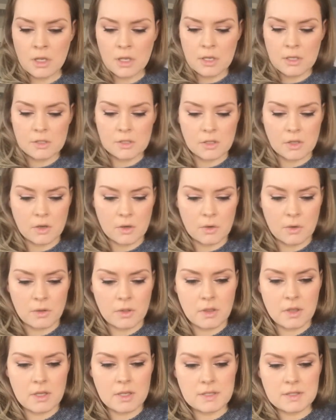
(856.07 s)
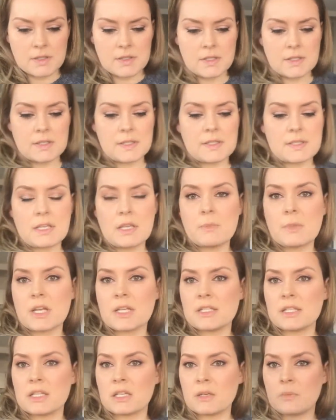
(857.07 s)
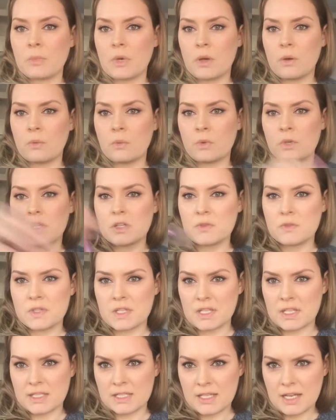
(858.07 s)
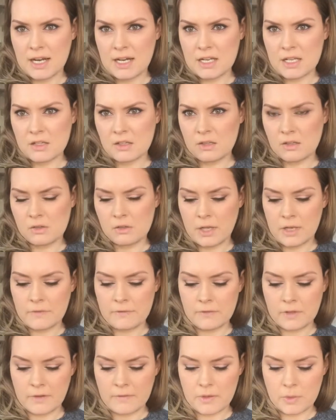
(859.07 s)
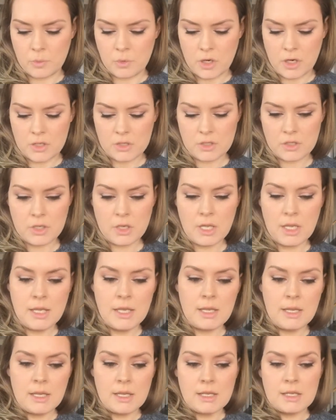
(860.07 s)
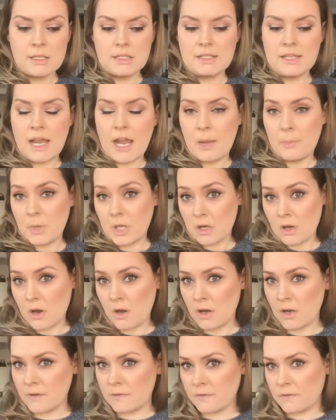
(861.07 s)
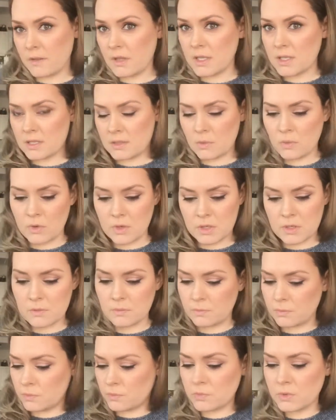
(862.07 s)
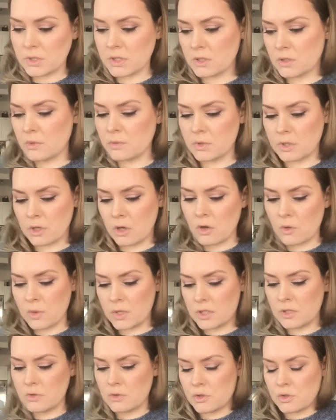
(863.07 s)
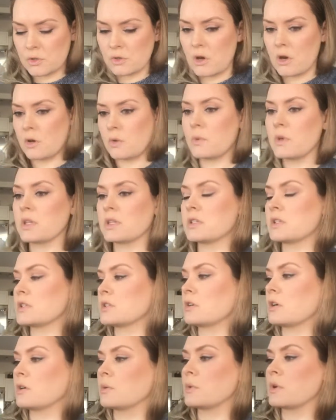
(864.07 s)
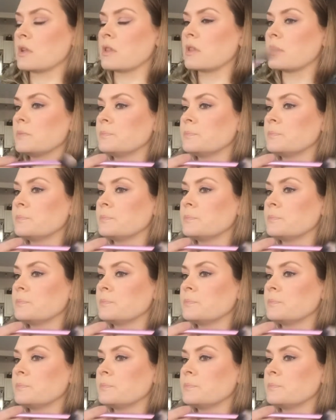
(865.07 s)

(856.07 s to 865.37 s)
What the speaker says: So this is the same idea, but we're using a tiny little light fluffy brush, tapping off. This one you really don't want to go in too strong with to start with.